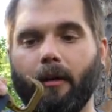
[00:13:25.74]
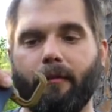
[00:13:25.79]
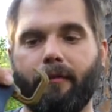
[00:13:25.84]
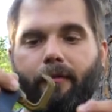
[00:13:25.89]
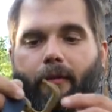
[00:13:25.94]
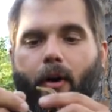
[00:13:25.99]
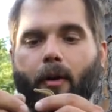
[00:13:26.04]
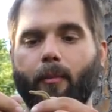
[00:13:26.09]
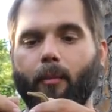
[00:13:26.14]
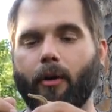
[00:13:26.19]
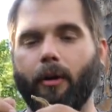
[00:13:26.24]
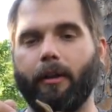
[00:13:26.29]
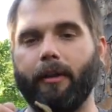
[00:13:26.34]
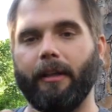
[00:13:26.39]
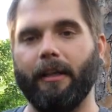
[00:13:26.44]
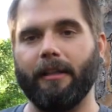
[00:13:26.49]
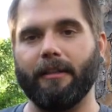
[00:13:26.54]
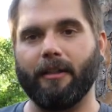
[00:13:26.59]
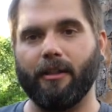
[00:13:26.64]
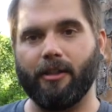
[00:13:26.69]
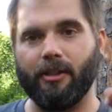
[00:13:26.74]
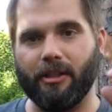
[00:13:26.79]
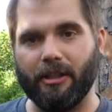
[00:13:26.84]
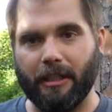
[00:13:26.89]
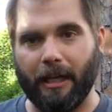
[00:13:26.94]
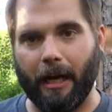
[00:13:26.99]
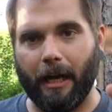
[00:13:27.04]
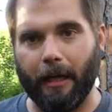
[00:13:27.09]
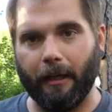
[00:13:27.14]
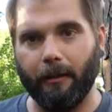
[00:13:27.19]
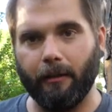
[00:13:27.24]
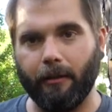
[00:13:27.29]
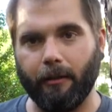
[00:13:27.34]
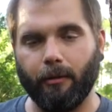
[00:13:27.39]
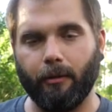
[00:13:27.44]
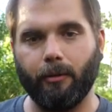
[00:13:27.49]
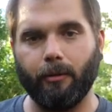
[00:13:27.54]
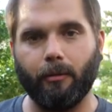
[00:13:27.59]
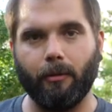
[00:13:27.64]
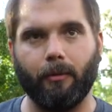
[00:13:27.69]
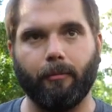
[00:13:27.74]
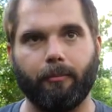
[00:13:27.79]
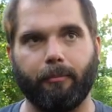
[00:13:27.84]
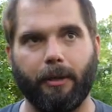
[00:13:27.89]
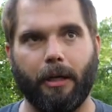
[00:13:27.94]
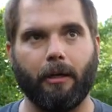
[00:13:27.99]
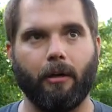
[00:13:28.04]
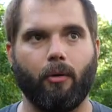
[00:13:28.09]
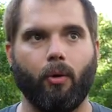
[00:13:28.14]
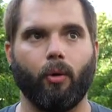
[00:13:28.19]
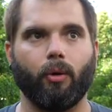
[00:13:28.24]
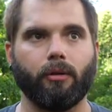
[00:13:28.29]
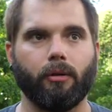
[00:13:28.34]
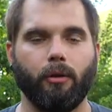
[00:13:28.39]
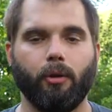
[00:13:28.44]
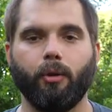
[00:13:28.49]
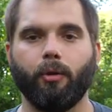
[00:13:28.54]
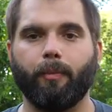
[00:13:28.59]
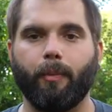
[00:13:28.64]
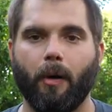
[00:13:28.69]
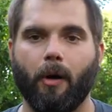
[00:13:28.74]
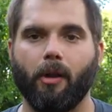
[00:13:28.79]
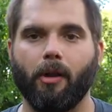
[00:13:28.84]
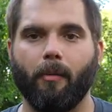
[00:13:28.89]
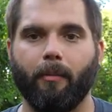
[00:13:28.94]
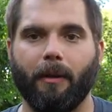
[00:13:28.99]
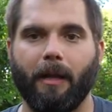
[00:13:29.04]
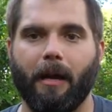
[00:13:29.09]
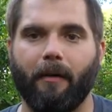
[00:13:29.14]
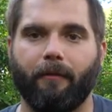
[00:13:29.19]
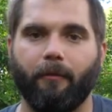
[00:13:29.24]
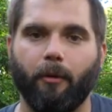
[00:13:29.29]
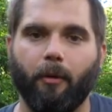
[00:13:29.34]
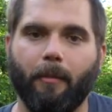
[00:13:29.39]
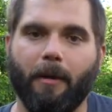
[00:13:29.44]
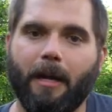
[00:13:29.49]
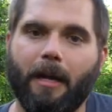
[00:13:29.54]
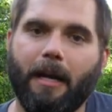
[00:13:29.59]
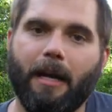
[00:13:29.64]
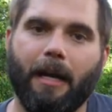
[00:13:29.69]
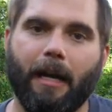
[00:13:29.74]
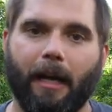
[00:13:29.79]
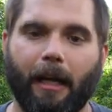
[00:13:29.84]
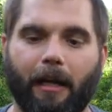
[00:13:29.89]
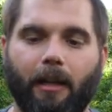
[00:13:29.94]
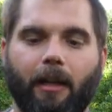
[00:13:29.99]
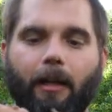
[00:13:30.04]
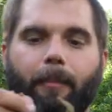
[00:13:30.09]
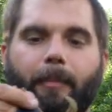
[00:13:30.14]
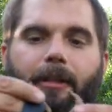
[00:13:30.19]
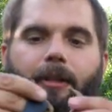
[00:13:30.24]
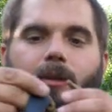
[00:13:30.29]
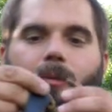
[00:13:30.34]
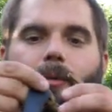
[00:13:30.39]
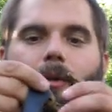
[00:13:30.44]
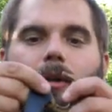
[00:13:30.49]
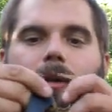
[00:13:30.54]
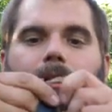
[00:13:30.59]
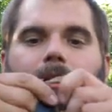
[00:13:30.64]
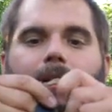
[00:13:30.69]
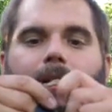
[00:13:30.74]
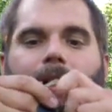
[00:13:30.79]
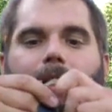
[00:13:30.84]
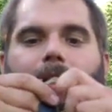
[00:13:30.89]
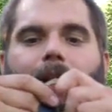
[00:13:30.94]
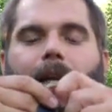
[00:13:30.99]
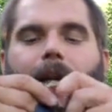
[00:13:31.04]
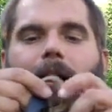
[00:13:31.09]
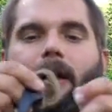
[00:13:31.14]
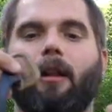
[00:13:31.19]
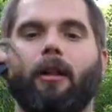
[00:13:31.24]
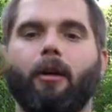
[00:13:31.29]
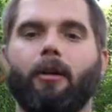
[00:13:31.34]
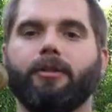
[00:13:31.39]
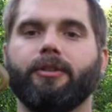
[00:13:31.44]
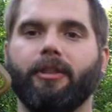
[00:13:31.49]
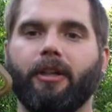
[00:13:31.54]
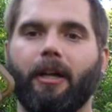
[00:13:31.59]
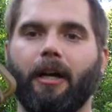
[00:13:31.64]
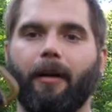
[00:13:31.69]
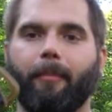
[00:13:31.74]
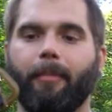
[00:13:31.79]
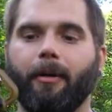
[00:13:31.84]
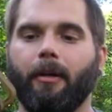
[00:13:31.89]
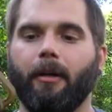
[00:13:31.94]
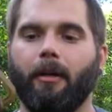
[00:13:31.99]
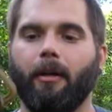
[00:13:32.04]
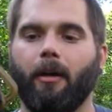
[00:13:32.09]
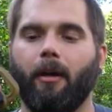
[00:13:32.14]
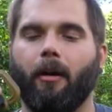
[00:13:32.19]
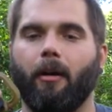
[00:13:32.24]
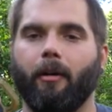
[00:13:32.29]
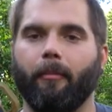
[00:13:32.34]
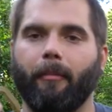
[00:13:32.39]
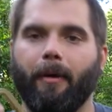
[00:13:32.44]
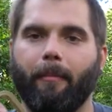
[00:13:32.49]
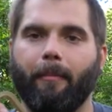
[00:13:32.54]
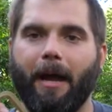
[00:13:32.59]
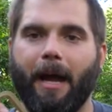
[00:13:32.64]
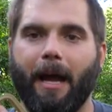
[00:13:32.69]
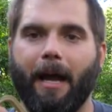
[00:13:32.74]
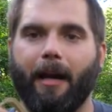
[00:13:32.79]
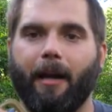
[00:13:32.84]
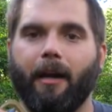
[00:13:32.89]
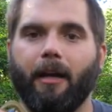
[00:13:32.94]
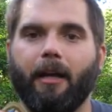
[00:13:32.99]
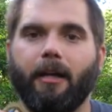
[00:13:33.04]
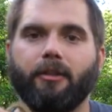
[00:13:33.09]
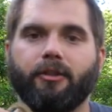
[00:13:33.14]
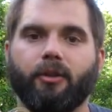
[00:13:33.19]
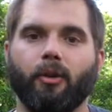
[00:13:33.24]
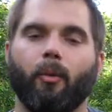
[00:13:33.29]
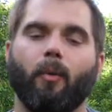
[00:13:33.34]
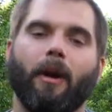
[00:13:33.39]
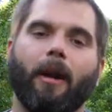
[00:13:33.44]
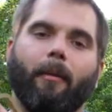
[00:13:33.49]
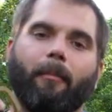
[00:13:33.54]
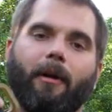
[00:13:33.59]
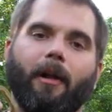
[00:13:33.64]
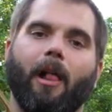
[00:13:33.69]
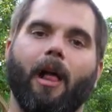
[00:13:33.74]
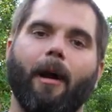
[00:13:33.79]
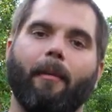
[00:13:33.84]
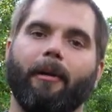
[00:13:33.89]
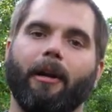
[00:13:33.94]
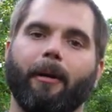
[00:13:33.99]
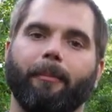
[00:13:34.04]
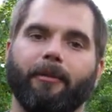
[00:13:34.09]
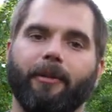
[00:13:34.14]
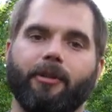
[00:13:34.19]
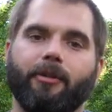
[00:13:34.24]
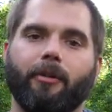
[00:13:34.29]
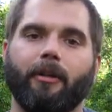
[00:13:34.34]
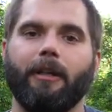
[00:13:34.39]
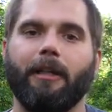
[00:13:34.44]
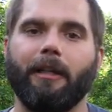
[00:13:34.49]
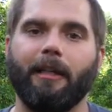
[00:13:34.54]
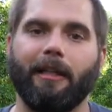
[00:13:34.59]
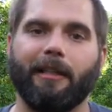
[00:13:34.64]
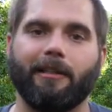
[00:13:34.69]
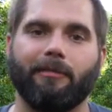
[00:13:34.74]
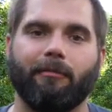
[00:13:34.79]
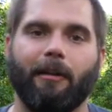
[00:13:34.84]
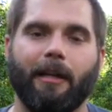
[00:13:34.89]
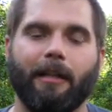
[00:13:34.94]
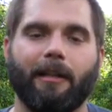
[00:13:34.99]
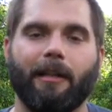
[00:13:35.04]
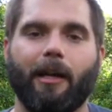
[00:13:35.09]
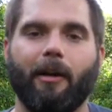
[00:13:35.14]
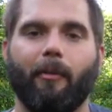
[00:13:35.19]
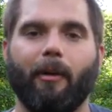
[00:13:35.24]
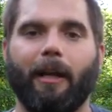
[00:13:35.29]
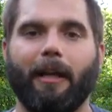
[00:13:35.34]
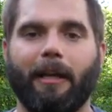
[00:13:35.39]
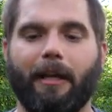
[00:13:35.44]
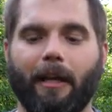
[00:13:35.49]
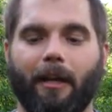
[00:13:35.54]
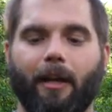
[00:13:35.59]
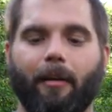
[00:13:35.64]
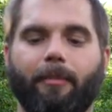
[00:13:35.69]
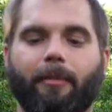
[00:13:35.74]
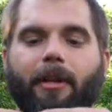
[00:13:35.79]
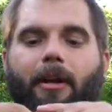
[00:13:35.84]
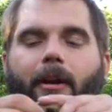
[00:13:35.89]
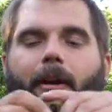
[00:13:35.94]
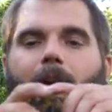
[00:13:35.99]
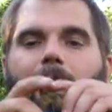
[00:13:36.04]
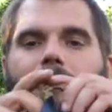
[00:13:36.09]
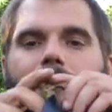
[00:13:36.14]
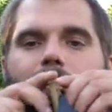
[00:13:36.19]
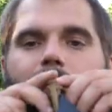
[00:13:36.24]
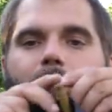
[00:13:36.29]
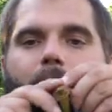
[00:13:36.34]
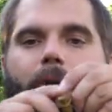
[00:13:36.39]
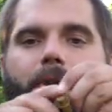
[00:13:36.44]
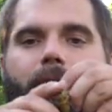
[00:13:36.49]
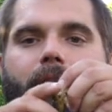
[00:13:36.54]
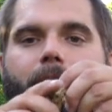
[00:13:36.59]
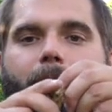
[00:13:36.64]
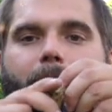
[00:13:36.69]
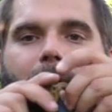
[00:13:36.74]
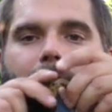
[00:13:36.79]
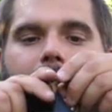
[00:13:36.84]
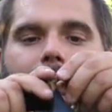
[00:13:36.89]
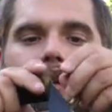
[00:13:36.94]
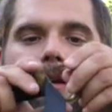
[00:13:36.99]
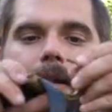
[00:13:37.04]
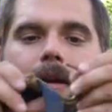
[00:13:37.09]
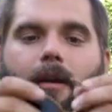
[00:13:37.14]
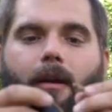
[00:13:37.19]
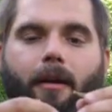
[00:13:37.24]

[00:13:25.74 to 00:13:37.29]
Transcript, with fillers: from one of these. I just tie a little paracord loop on the platform and I clip it to one and I close it up on my back. So when I'm climbing up the tree, it's right there. When I get up there, I just push the button